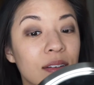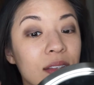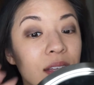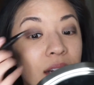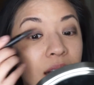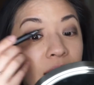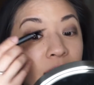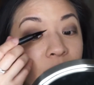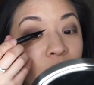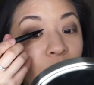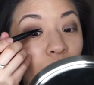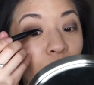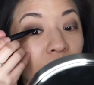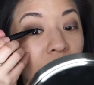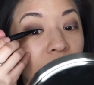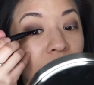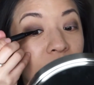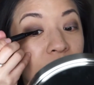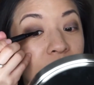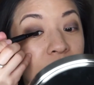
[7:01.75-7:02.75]
than I
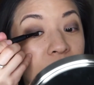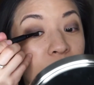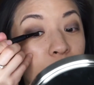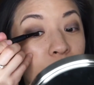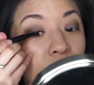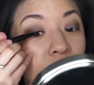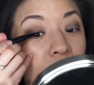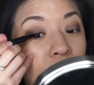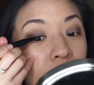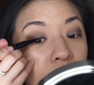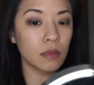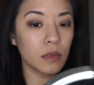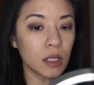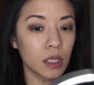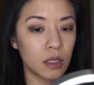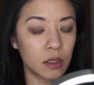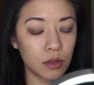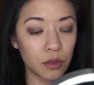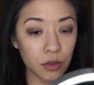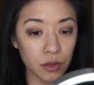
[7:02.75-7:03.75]
wanted it to be.
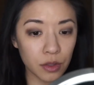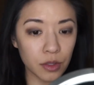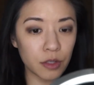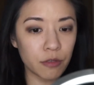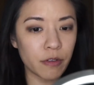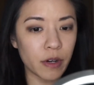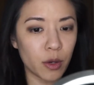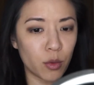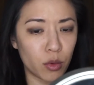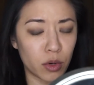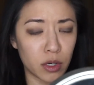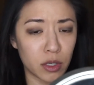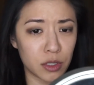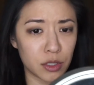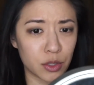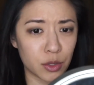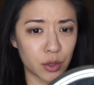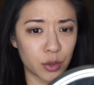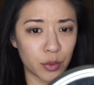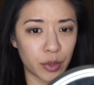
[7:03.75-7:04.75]
I don't know if I want
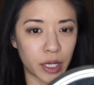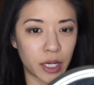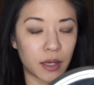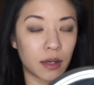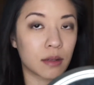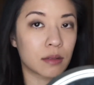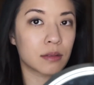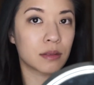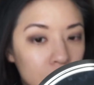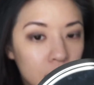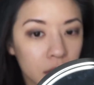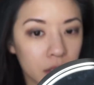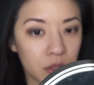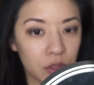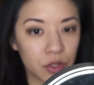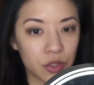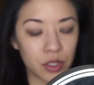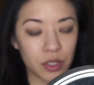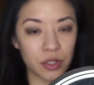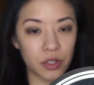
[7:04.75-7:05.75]
to do a wing.
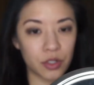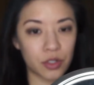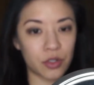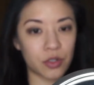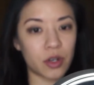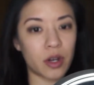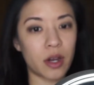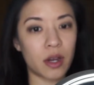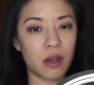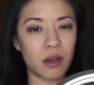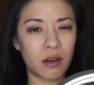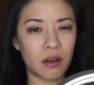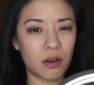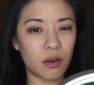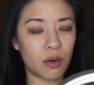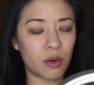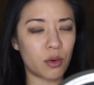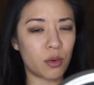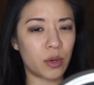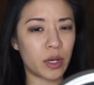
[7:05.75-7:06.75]
Let's just try
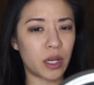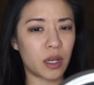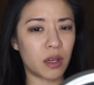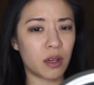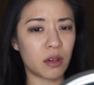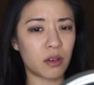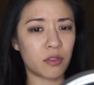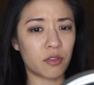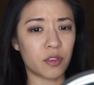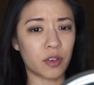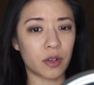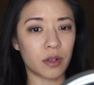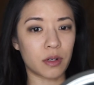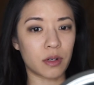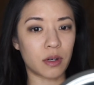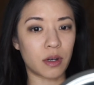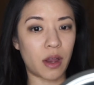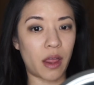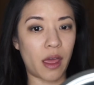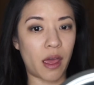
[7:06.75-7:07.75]
no wing for
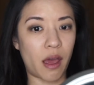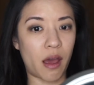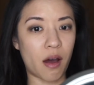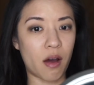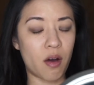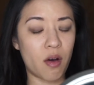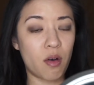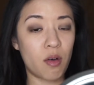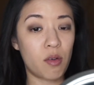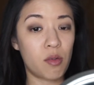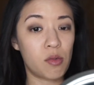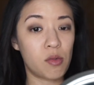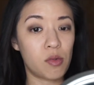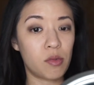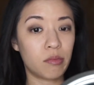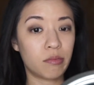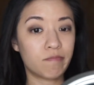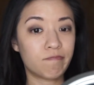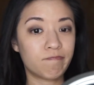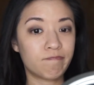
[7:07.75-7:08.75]
now.
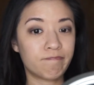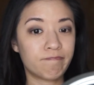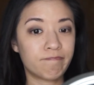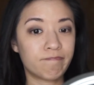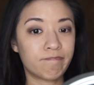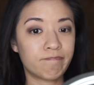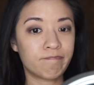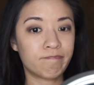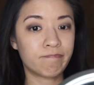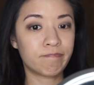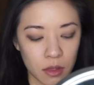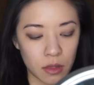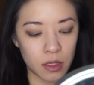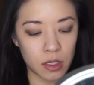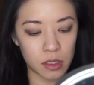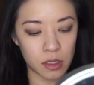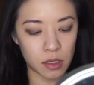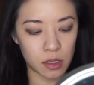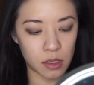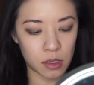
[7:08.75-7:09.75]

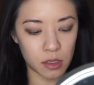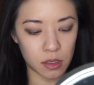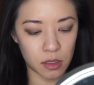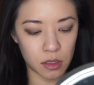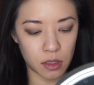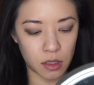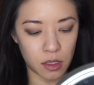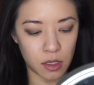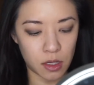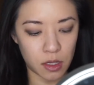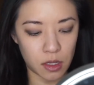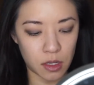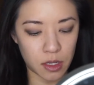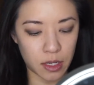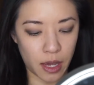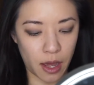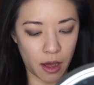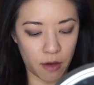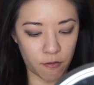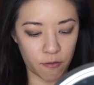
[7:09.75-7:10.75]
This is the
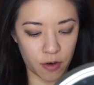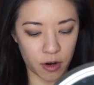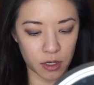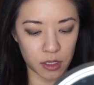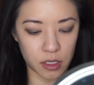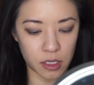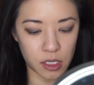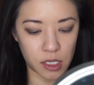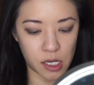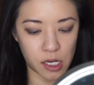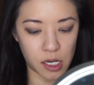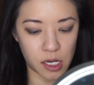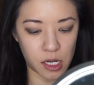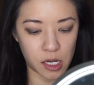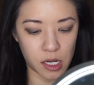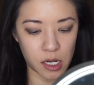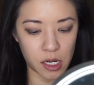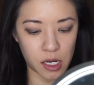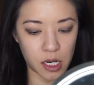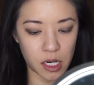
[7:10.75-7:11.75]
Kat Von
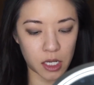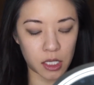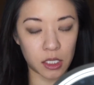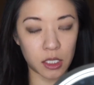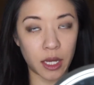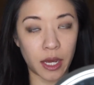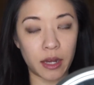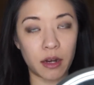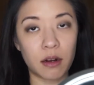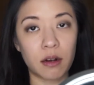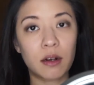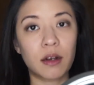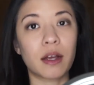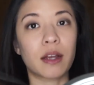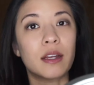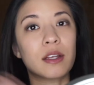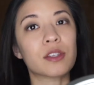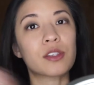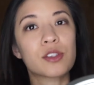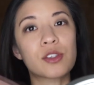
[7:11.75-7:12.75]
D ink liner,
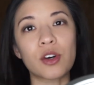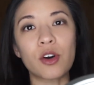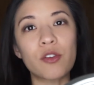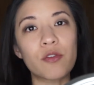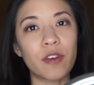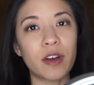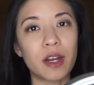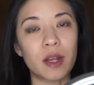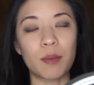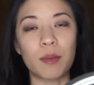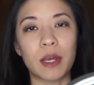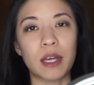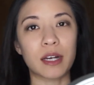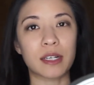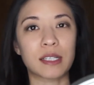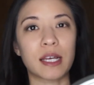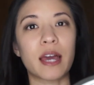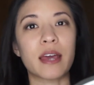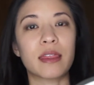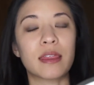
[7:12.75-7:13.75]
and it's so funny
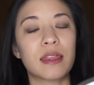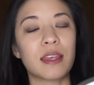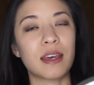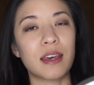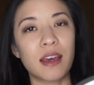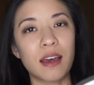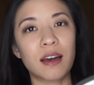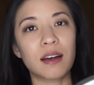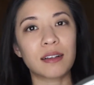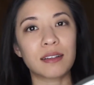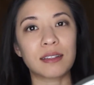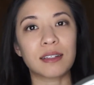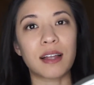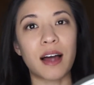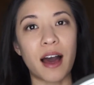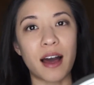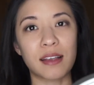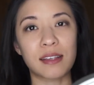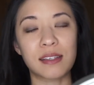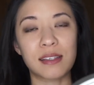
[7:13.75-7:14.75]
because I think
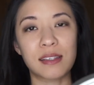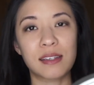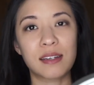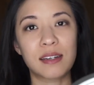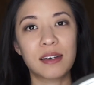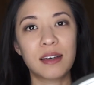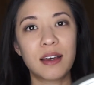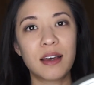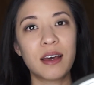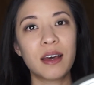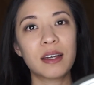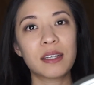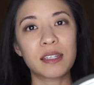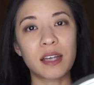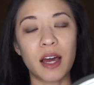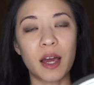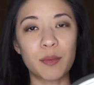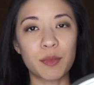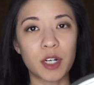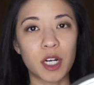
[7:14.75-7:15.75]
last
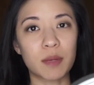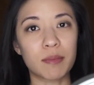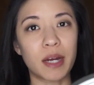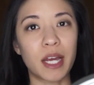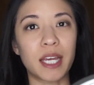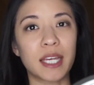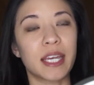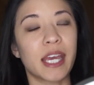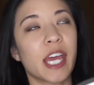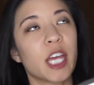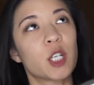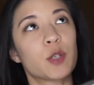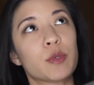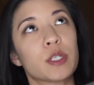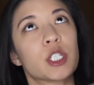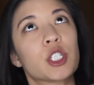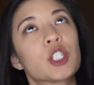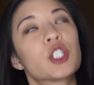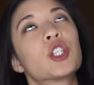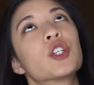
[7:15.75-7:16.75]
time during my
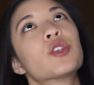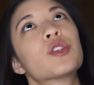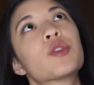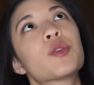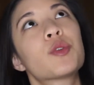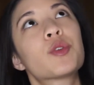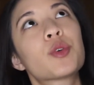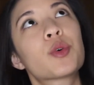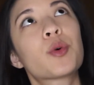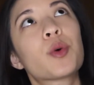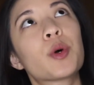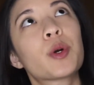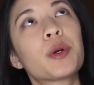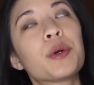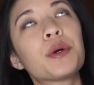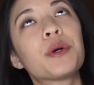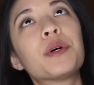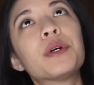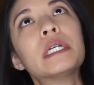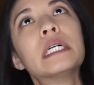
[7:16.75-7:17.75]
engagement shoot
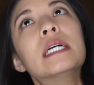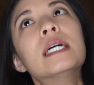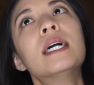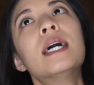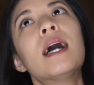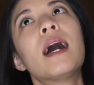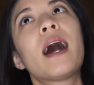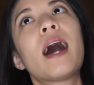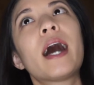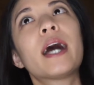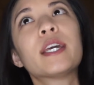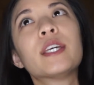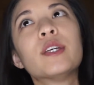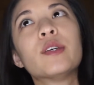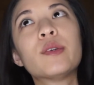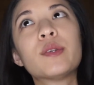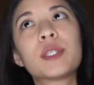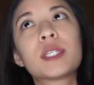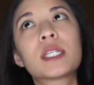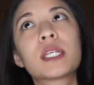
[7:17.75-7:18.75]
tutorial, I
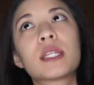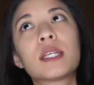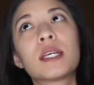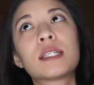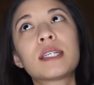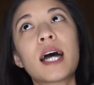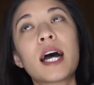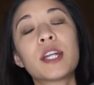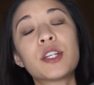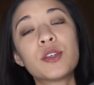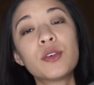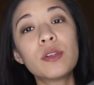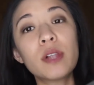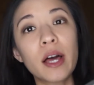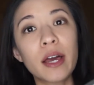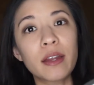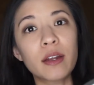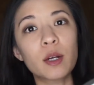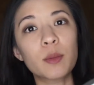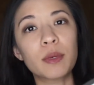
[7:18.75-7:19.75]
used the tattoo
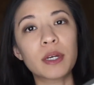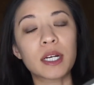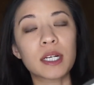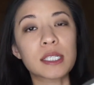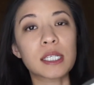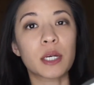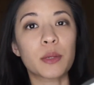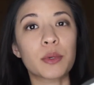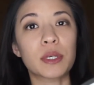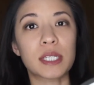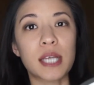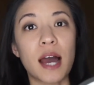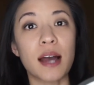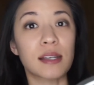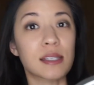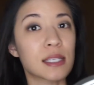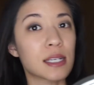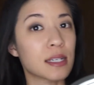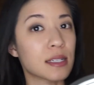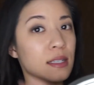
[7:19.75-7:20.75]
liner because I was
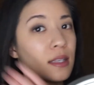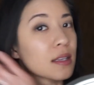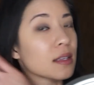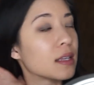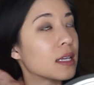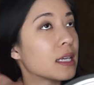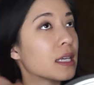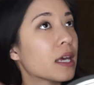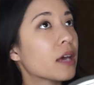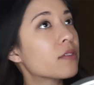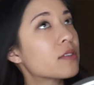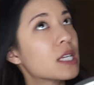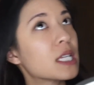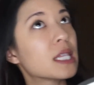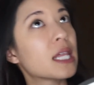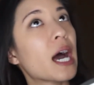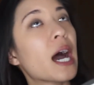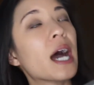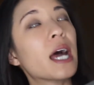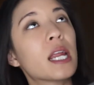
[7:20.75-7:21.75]
accidentally
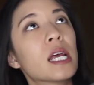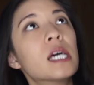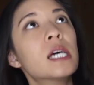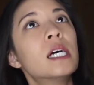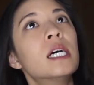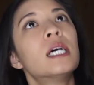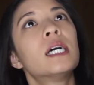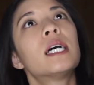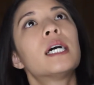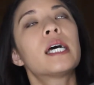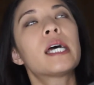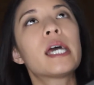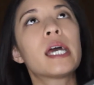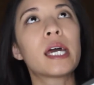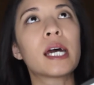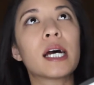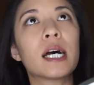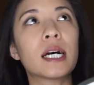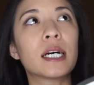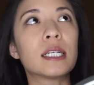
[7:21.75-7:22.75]
gifted that.
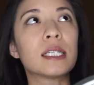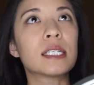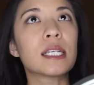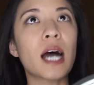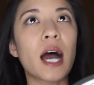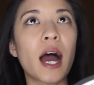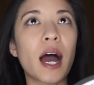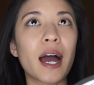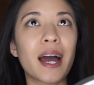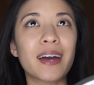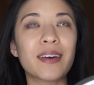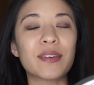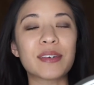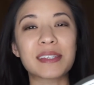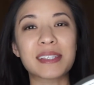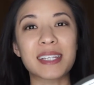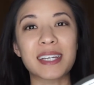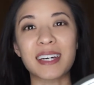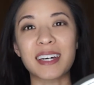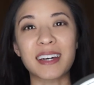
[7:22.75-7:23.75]
And I
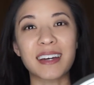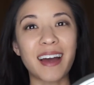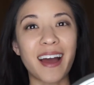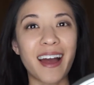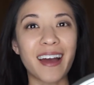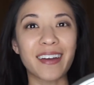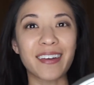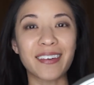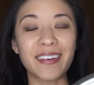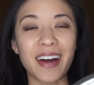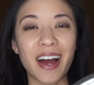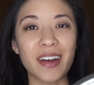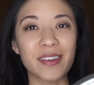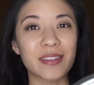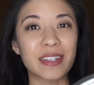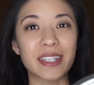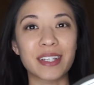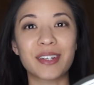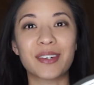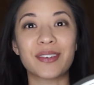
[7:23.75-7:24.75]
was like, I
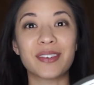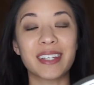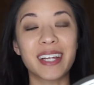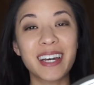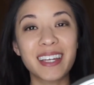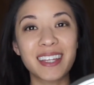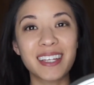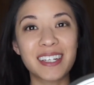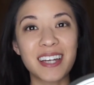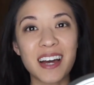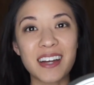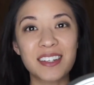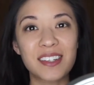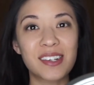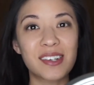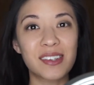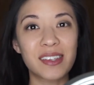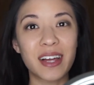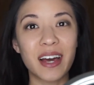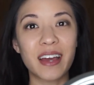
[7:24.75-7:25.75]
really don't like the
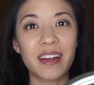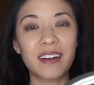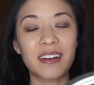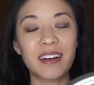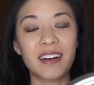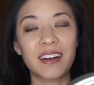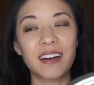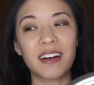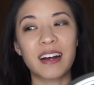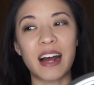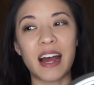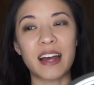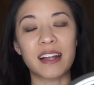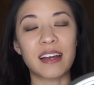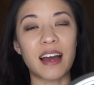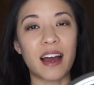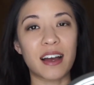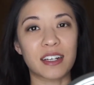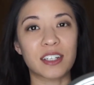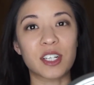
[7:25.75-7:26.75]
tattoo liner. I
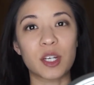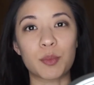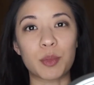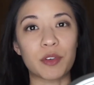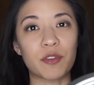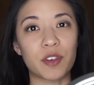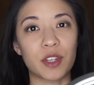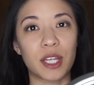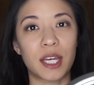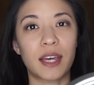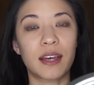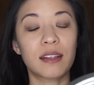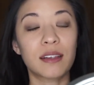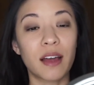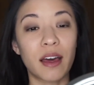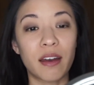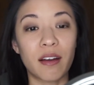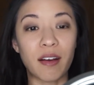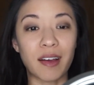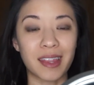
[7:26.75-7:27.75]
actually prefer the ink
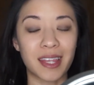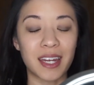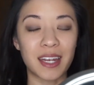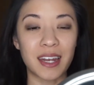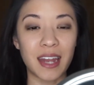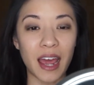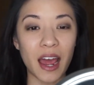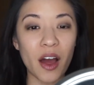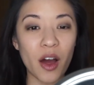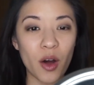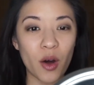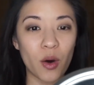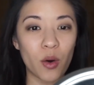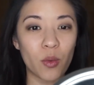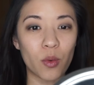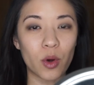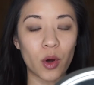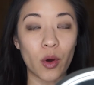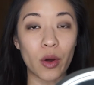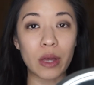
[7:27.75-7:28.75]
liner. And then
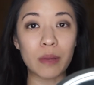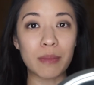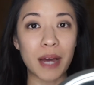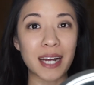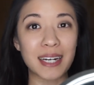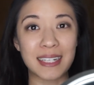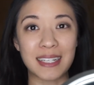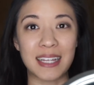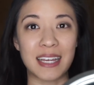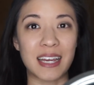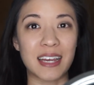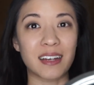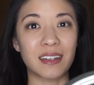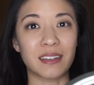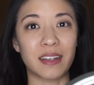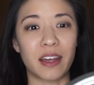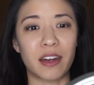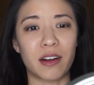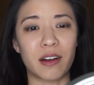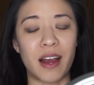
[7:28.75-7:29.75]
now going back to the ink
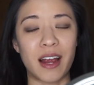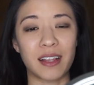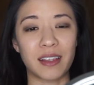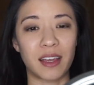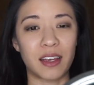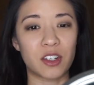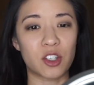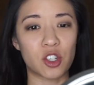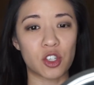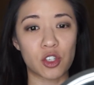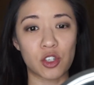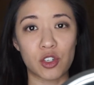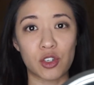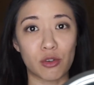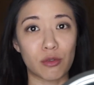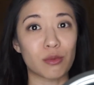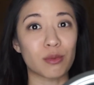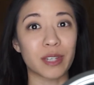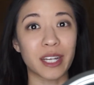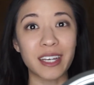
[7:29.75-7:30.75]
liner, I like just
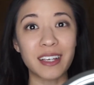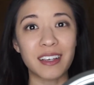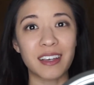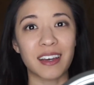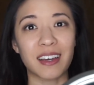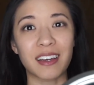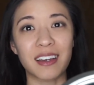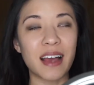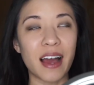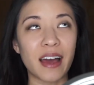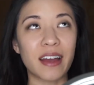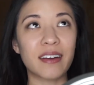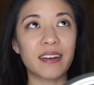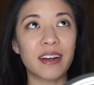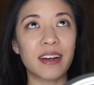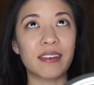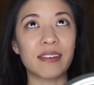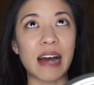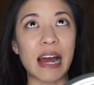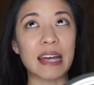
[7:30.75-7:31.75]
don't like it. I don't
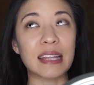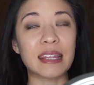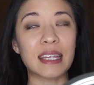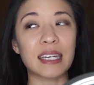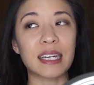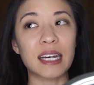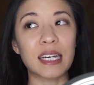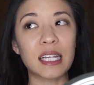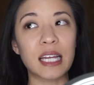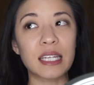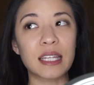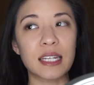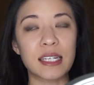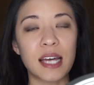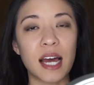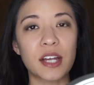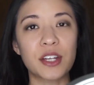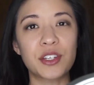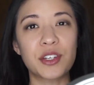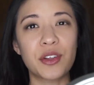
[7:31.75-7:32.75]
know. I think I like the
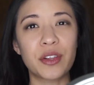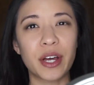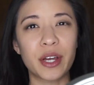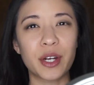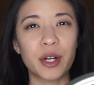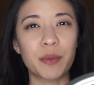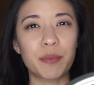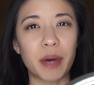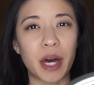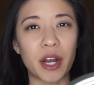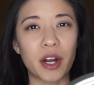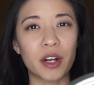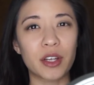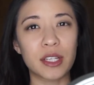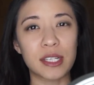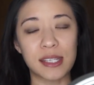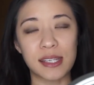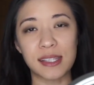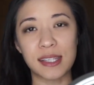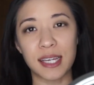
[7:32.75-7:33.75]
tattoo liner better.
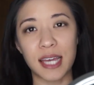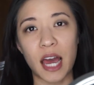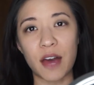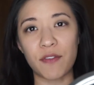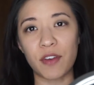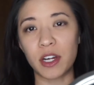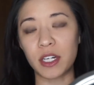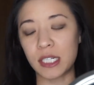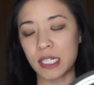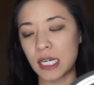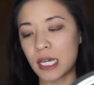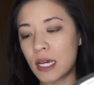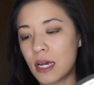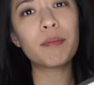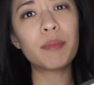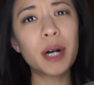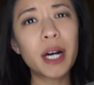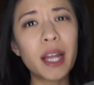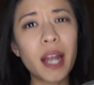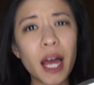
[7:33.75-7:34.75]
This is the Kat Von D.
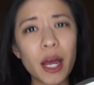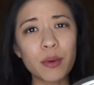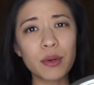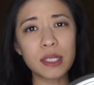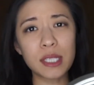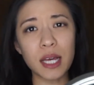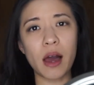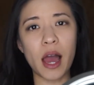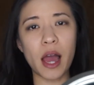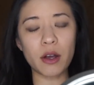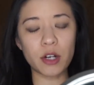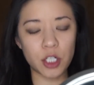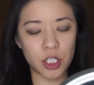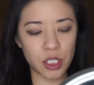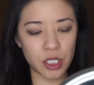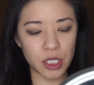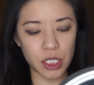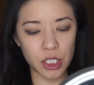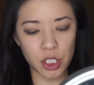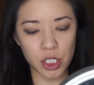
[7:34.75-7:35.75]
But I was
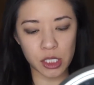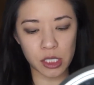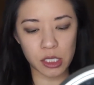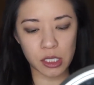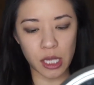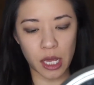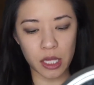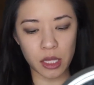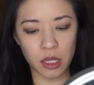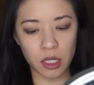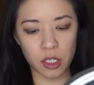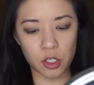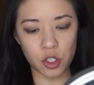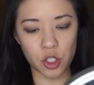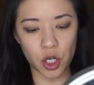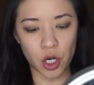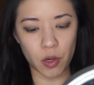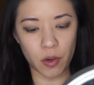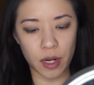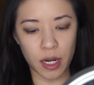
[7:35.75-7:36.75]
actually just sent the
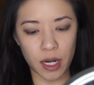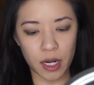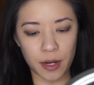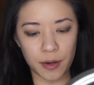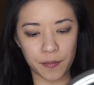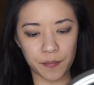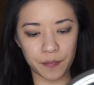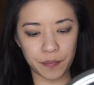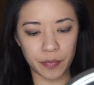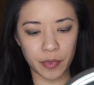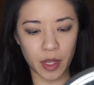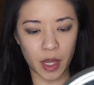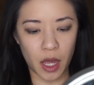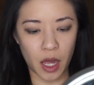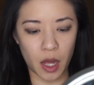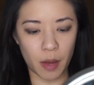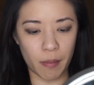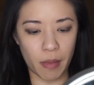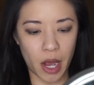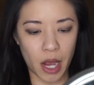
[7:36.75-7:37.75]
JOAH
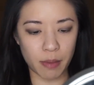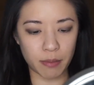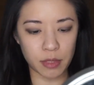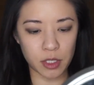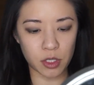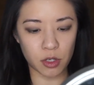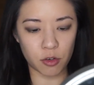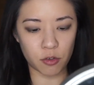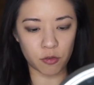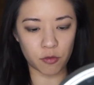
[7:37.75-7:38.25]
I'm So